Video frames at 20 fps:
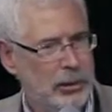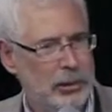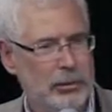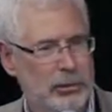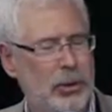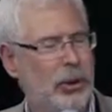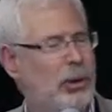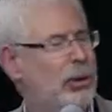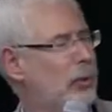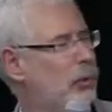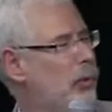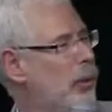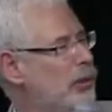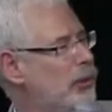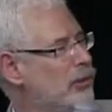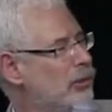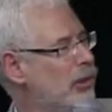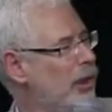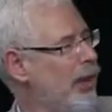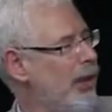No,
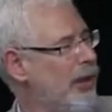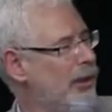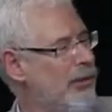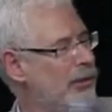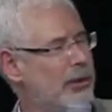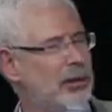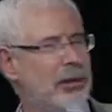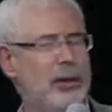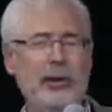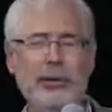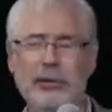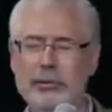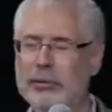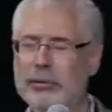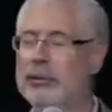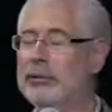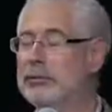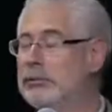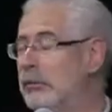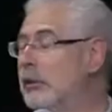what's that? Oh,
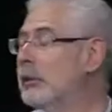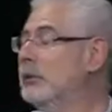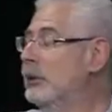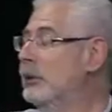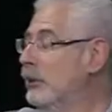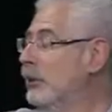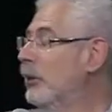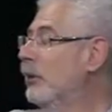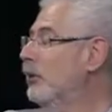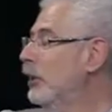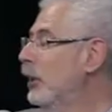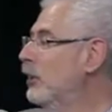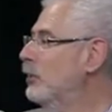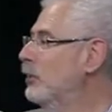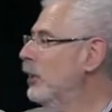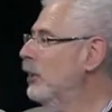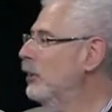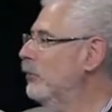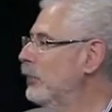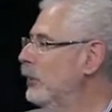well, really? Oh, that's
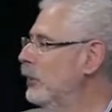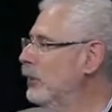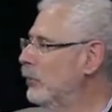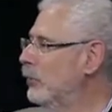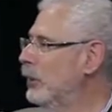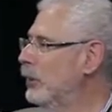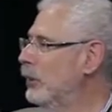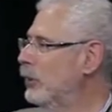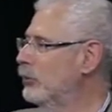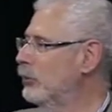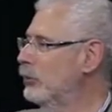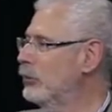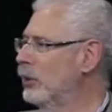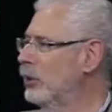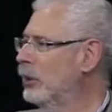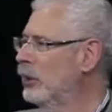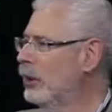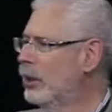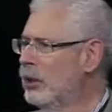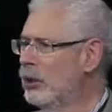kind of going to be
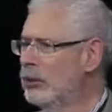interesting.